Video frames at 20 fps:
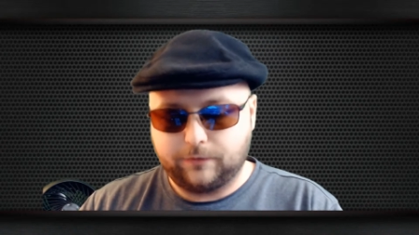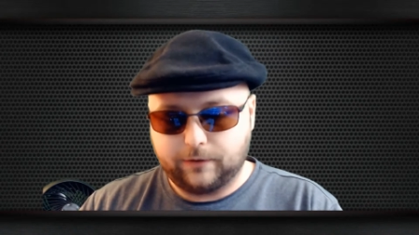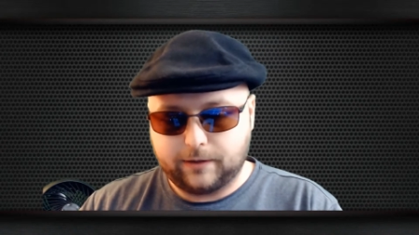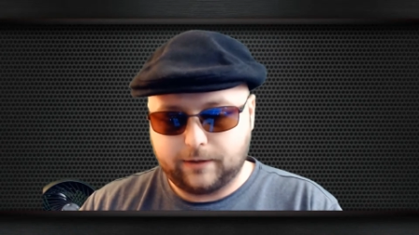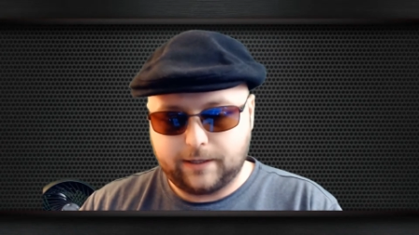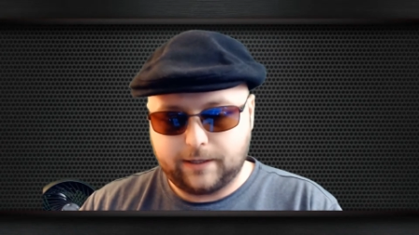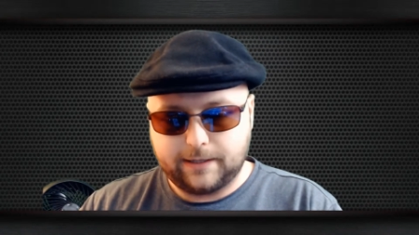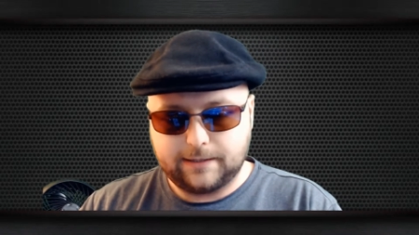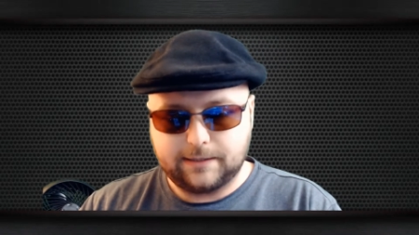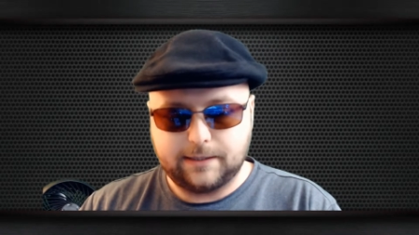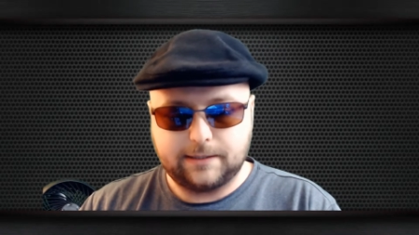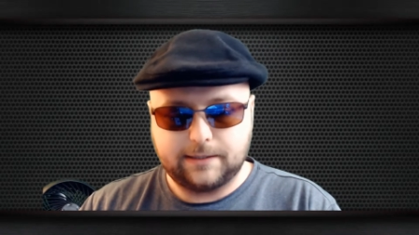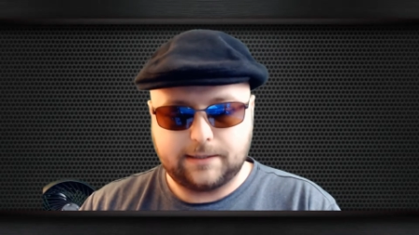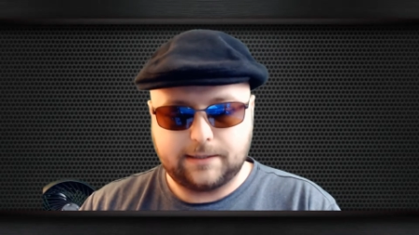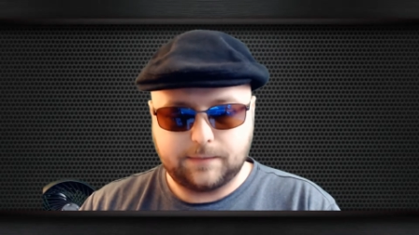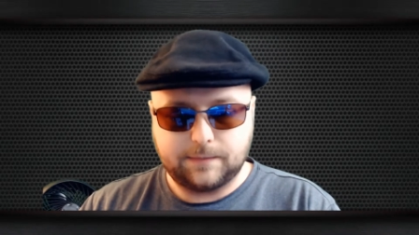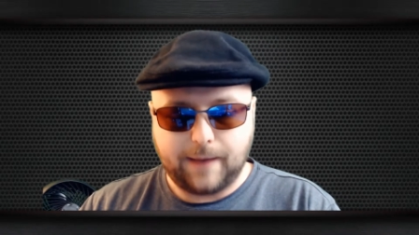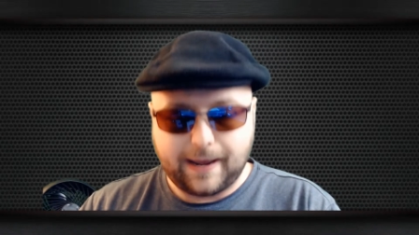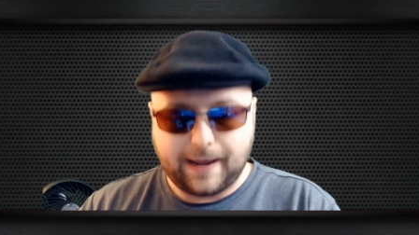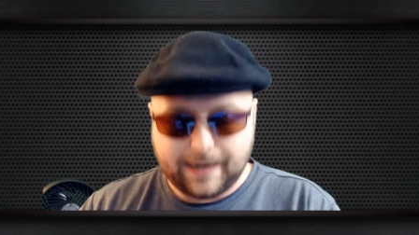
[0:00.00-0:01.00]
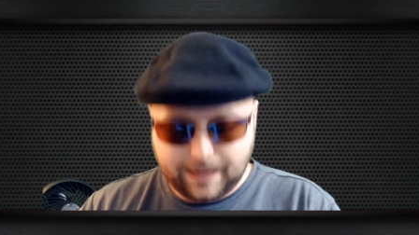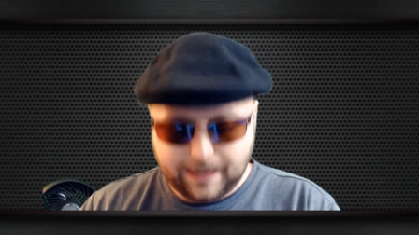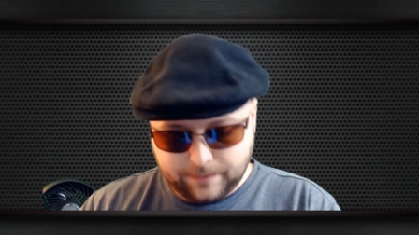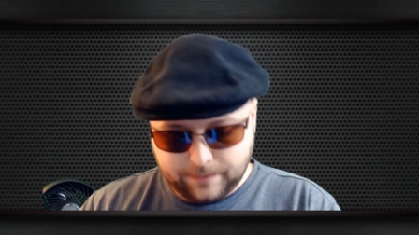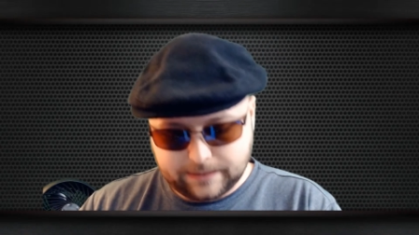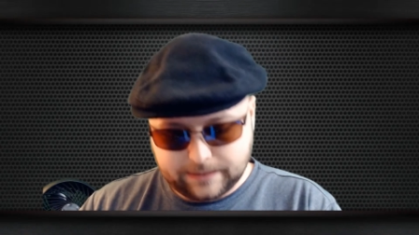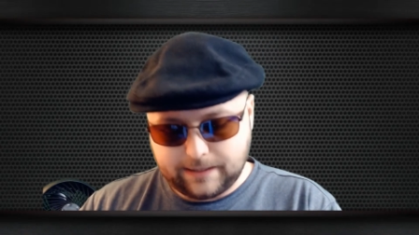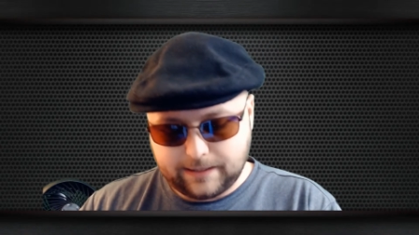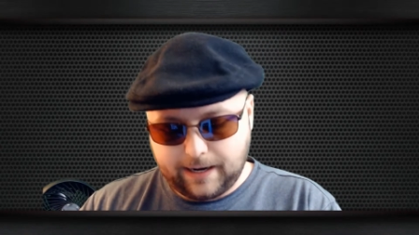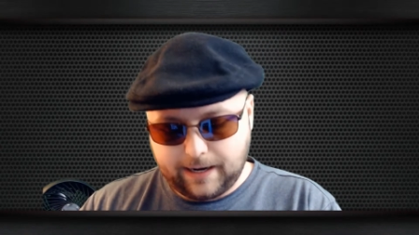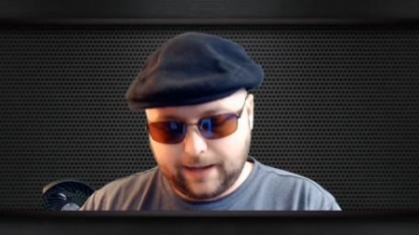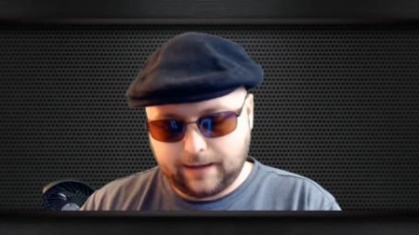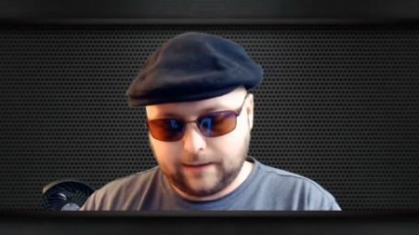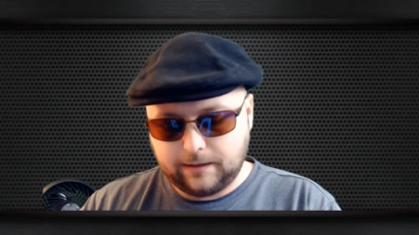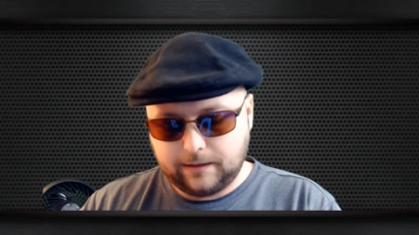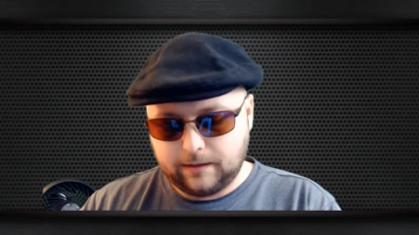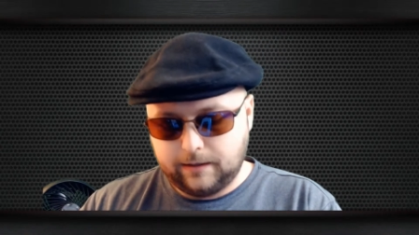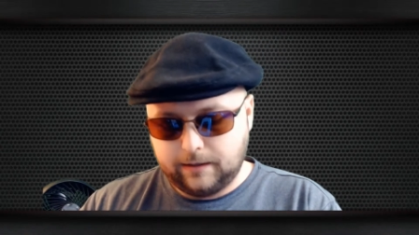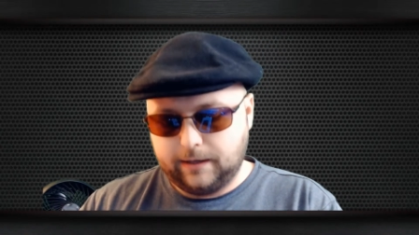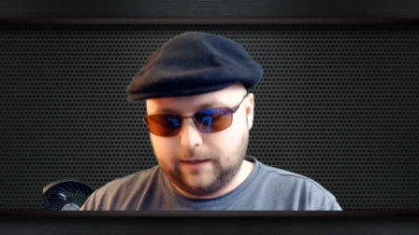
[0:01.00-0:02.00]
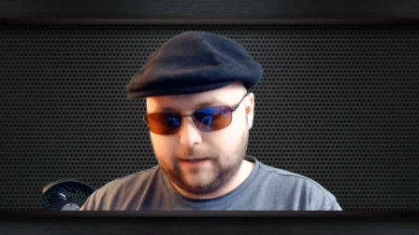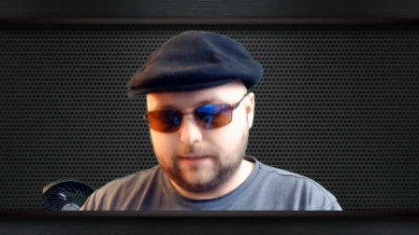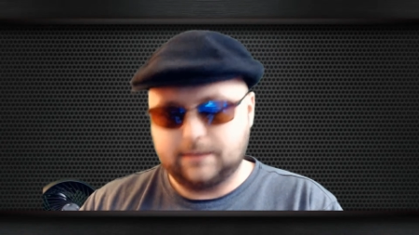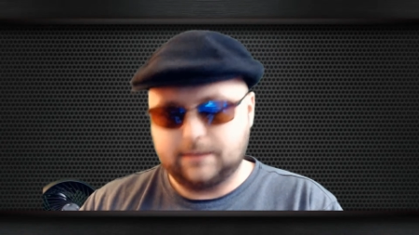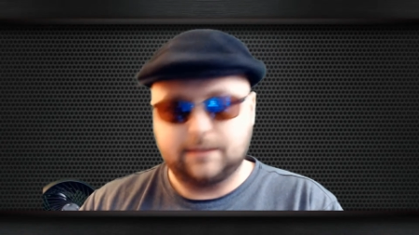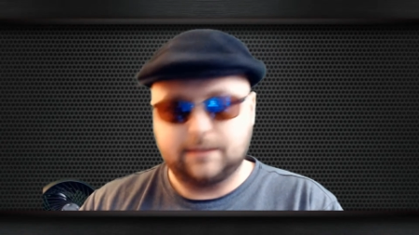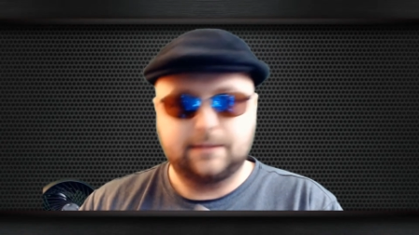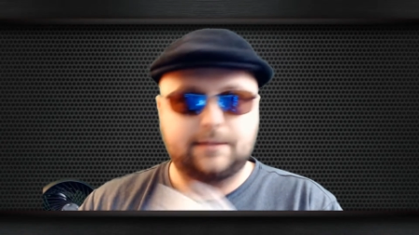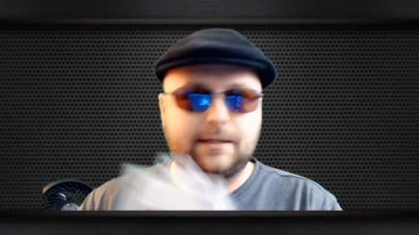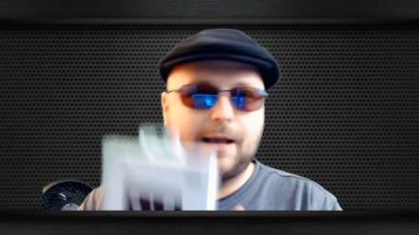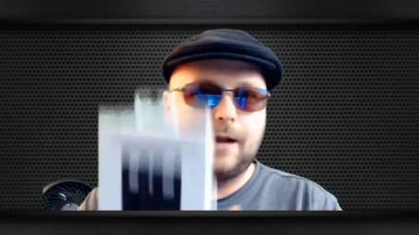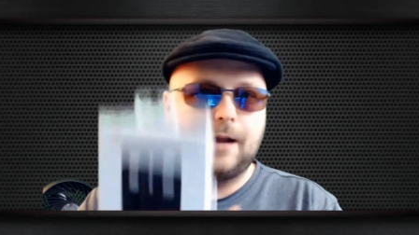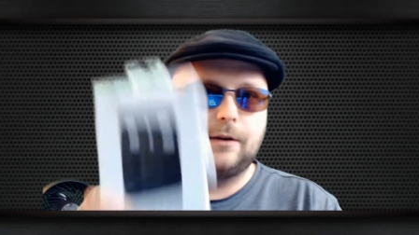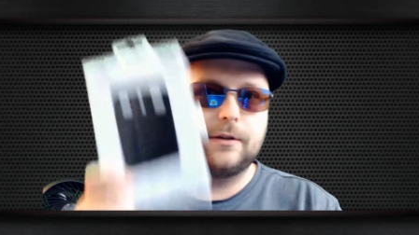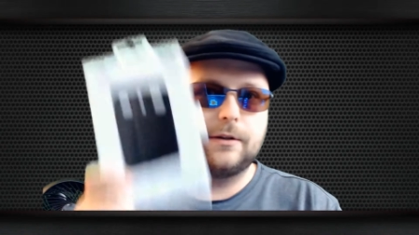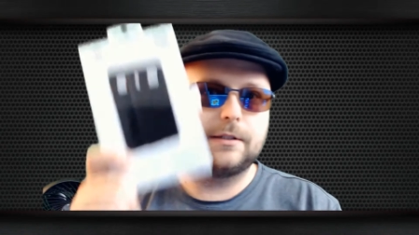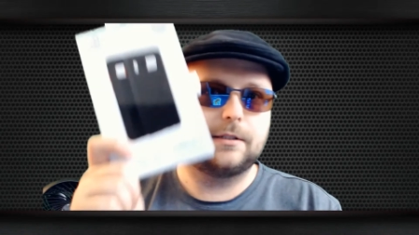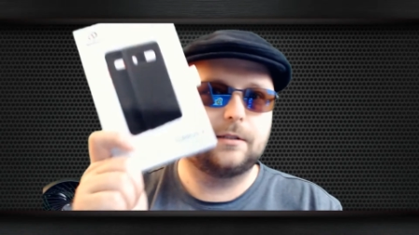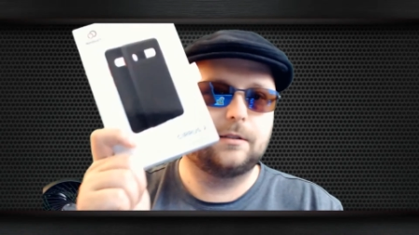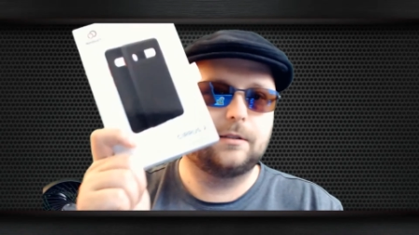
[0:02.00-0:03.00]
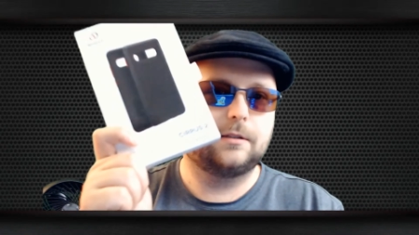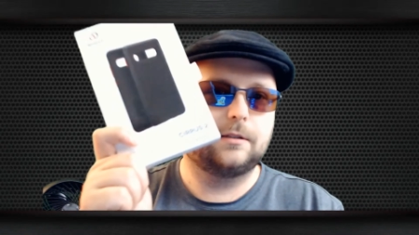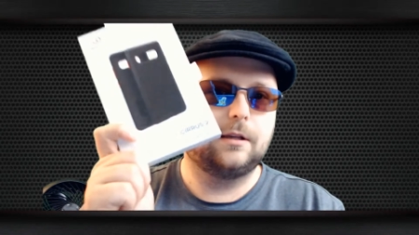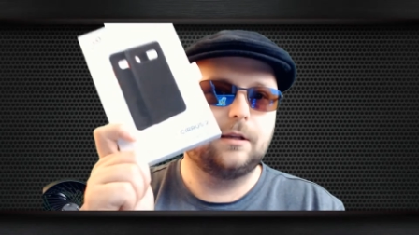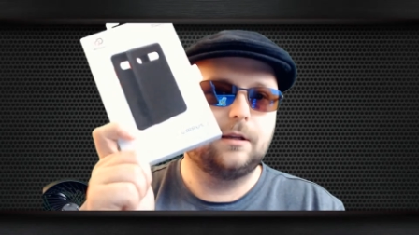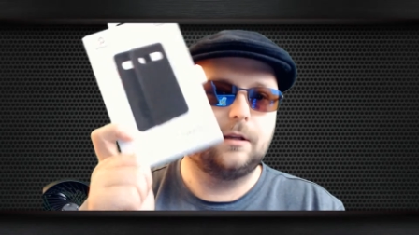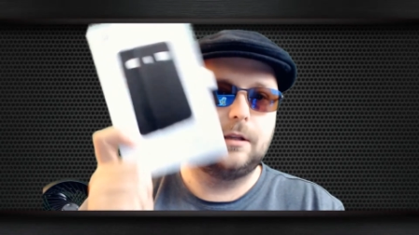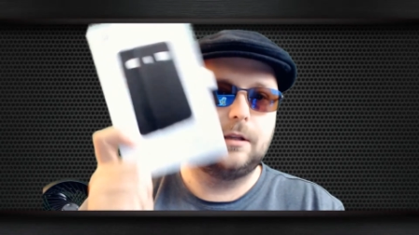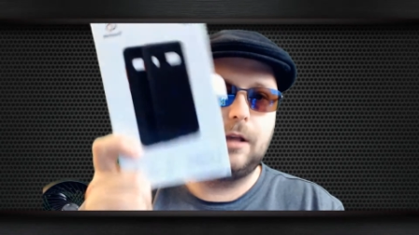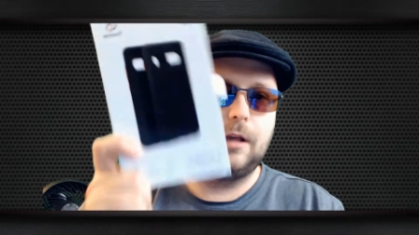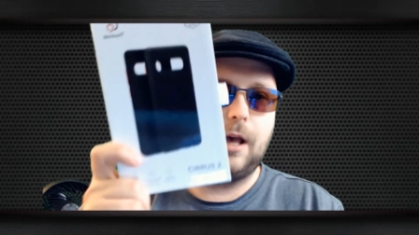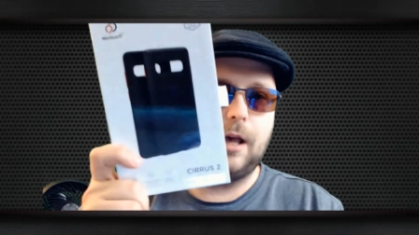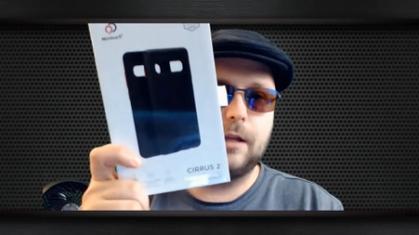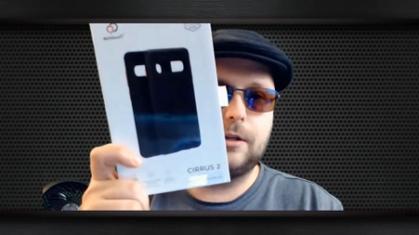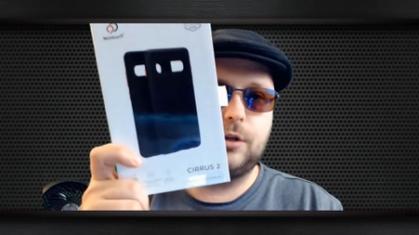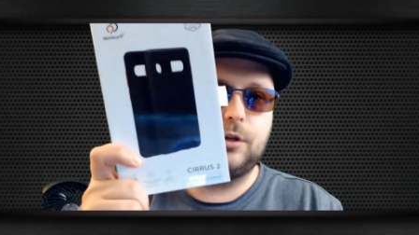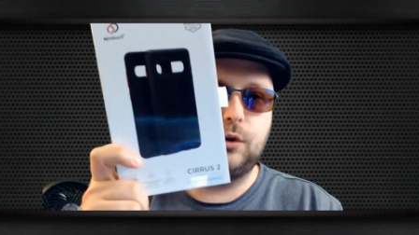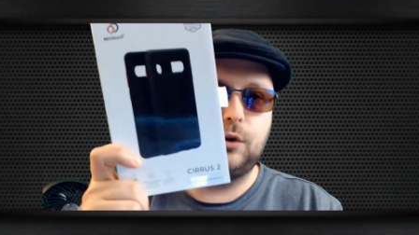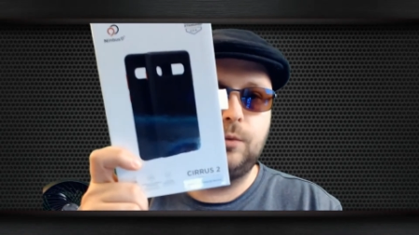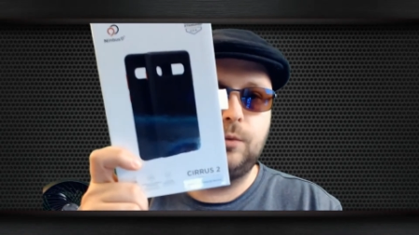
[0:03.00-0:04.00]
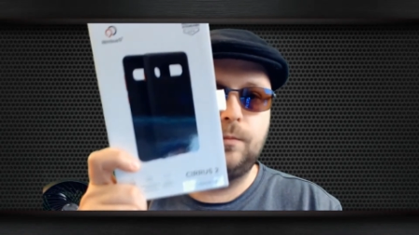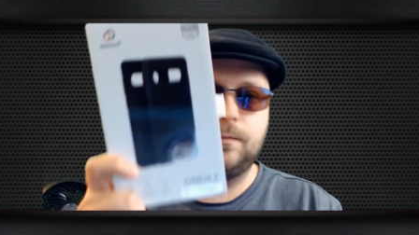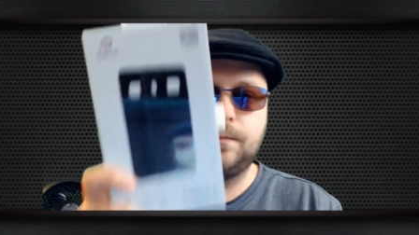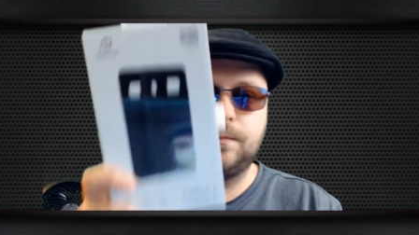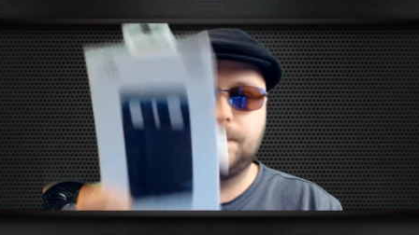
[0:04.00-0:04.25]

things. This is by Nimbus 9. It is the Cyrus 2.